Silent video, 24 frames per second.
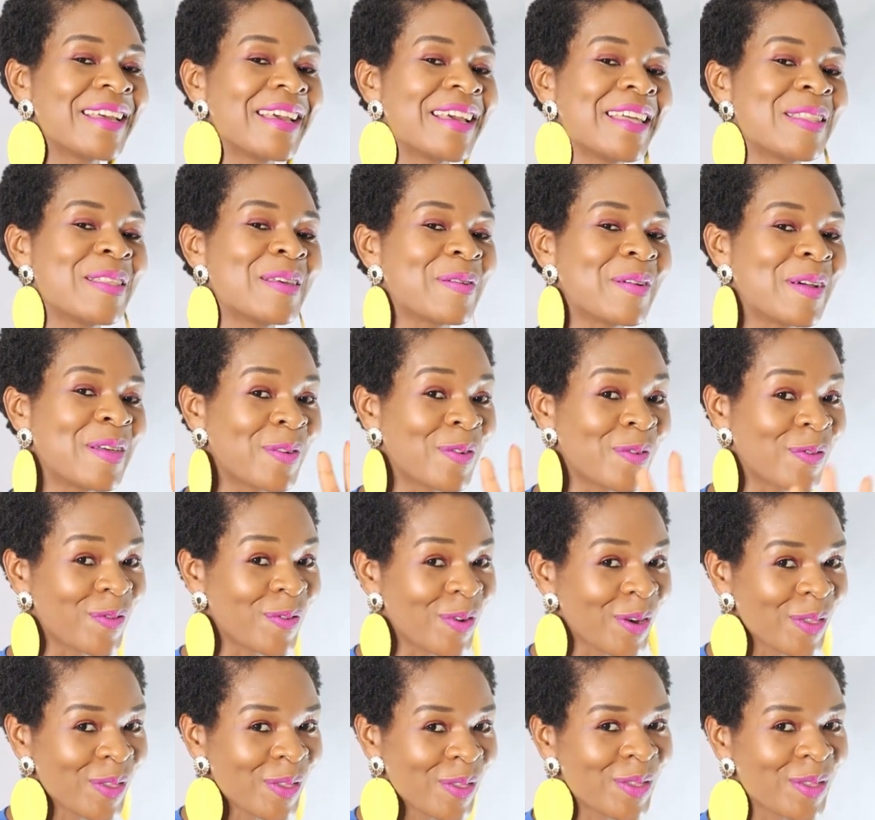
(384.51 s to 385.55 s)
Anyway, the
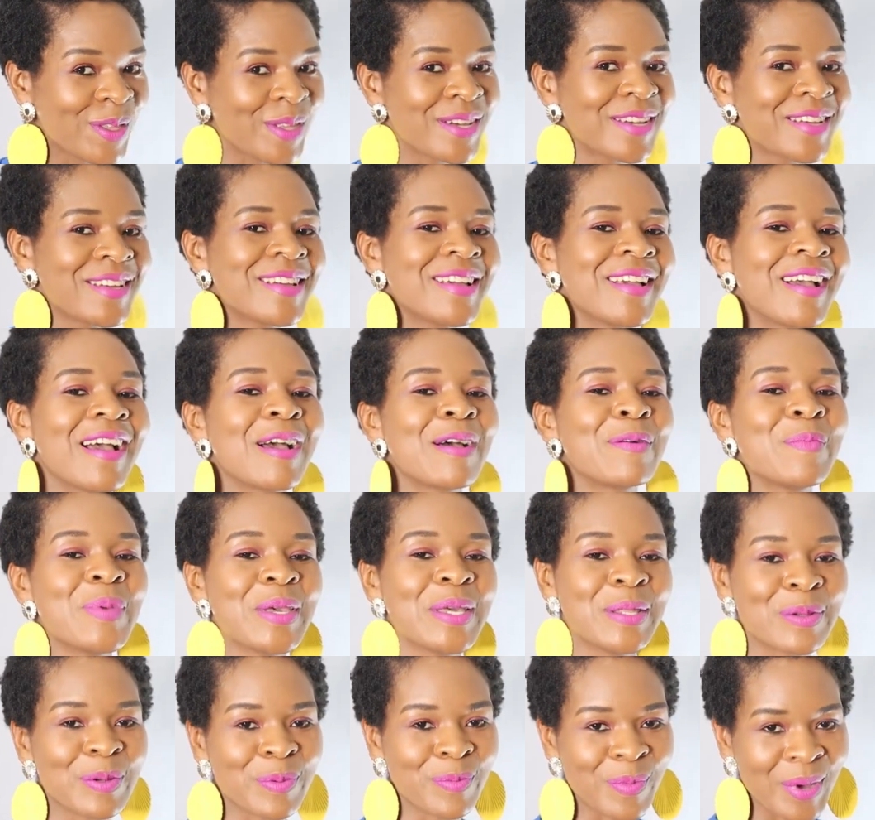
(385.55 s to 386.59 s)
fourth are
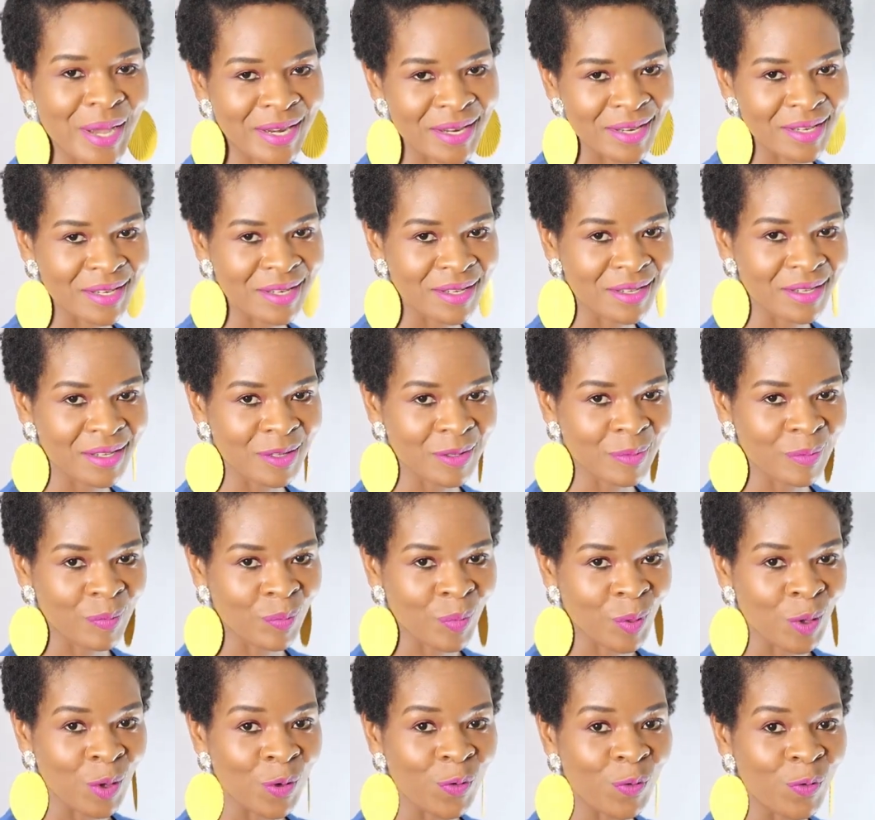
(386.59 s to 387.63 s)
middle managers.
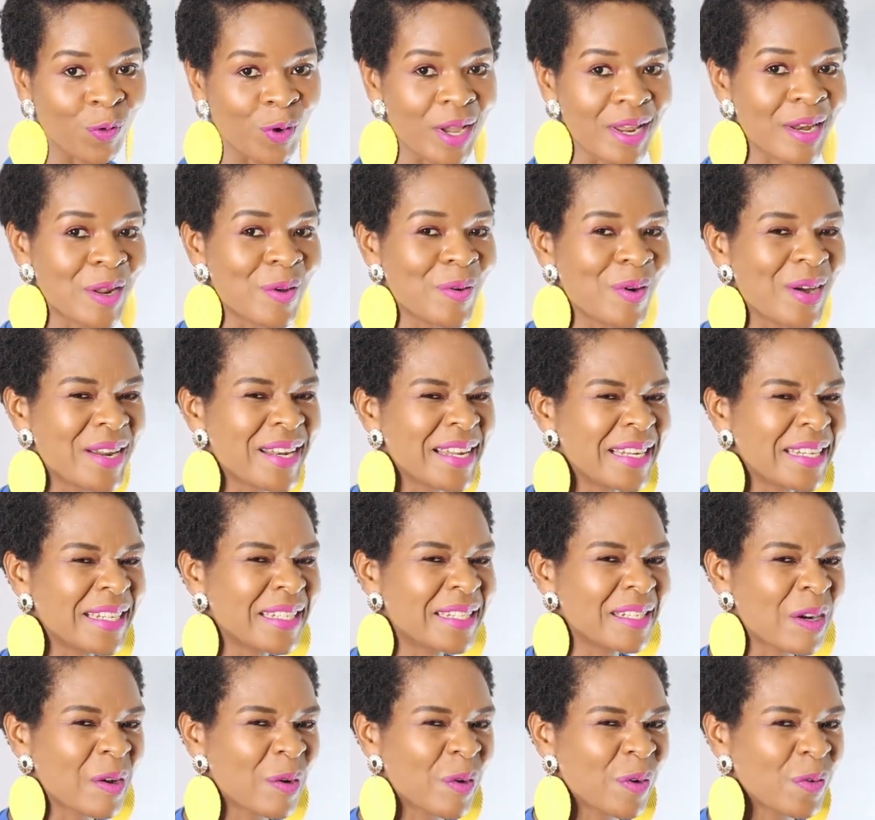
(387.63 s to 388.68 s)
For anyone a
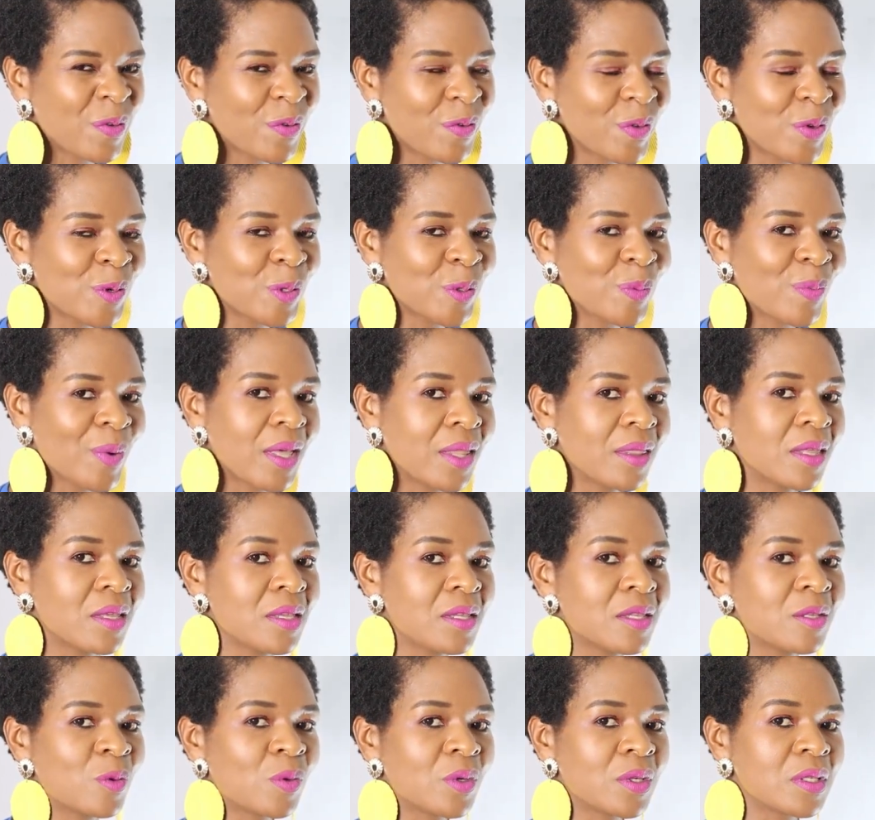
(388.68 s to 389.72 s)
little confused by
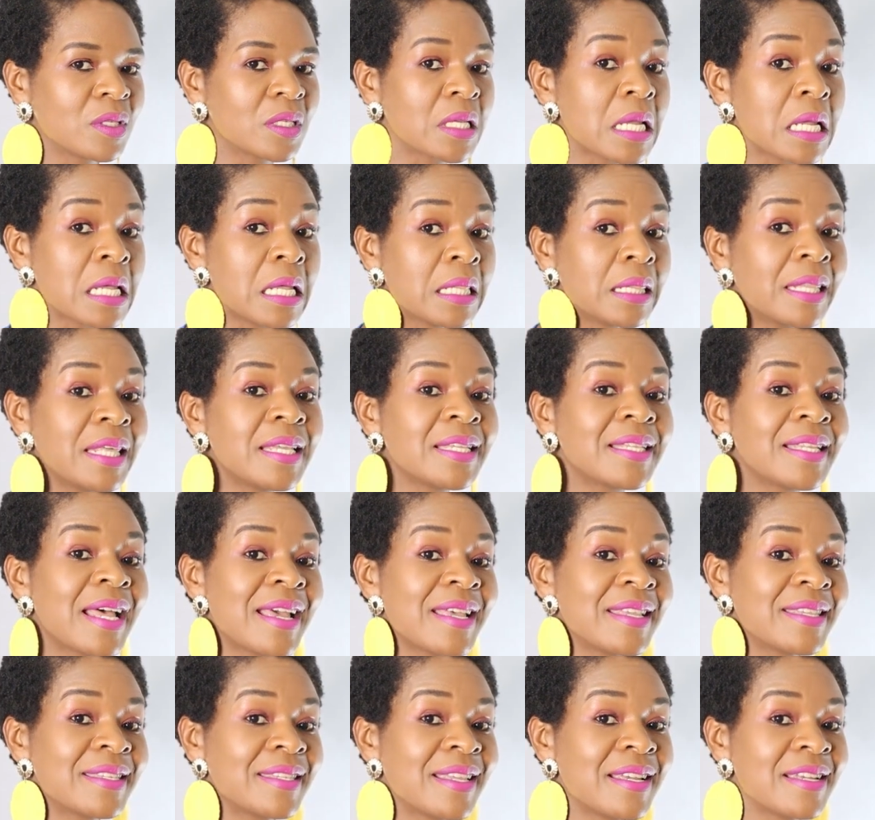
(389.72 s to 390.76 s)
these ones, these are
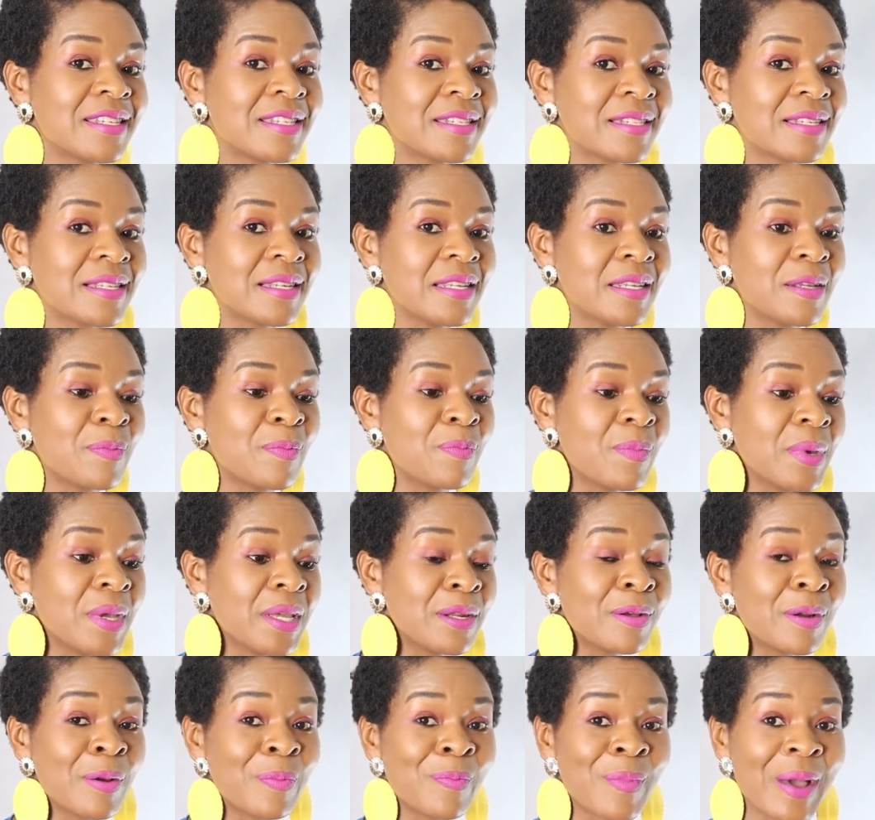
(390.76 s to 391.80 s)
essentially
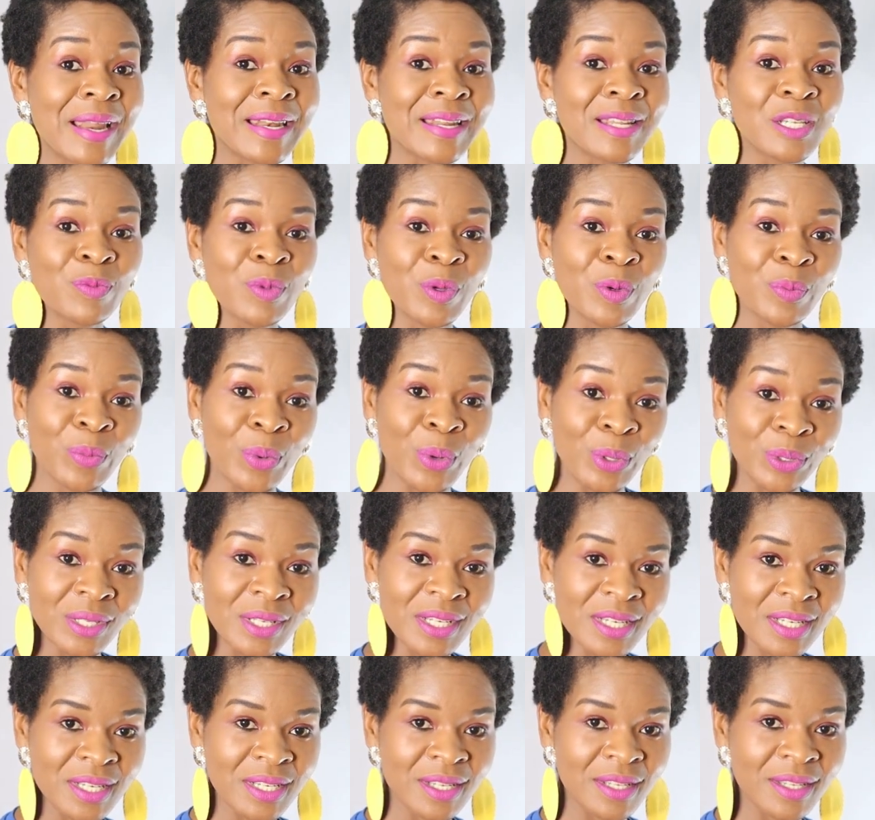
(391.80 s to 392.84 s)
middle management
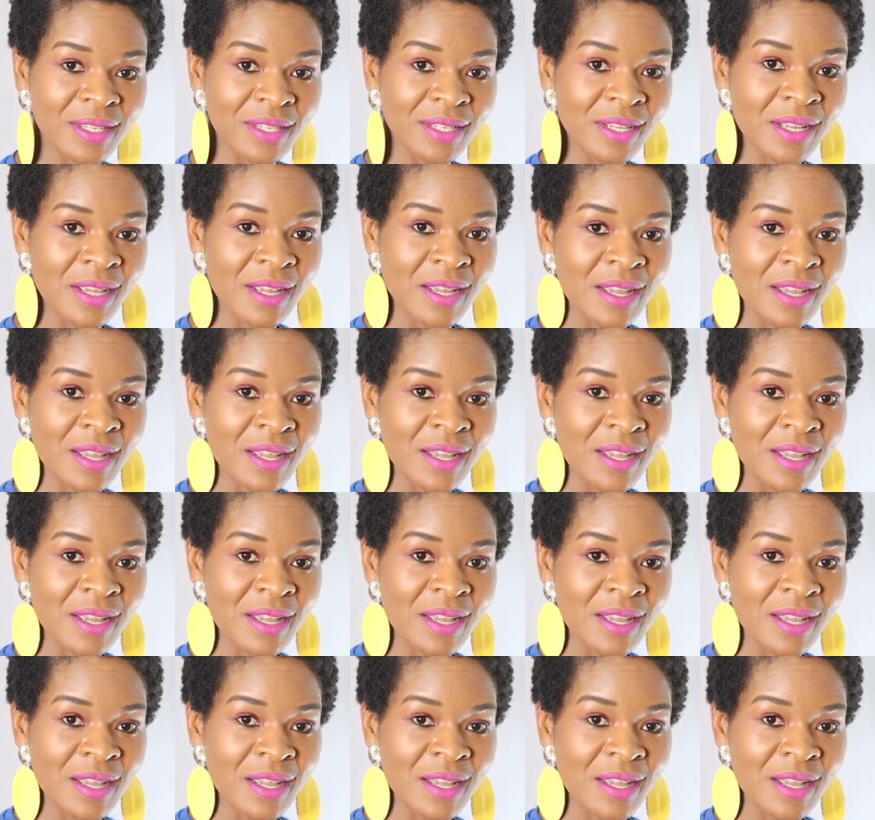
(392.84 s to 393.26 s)
positions.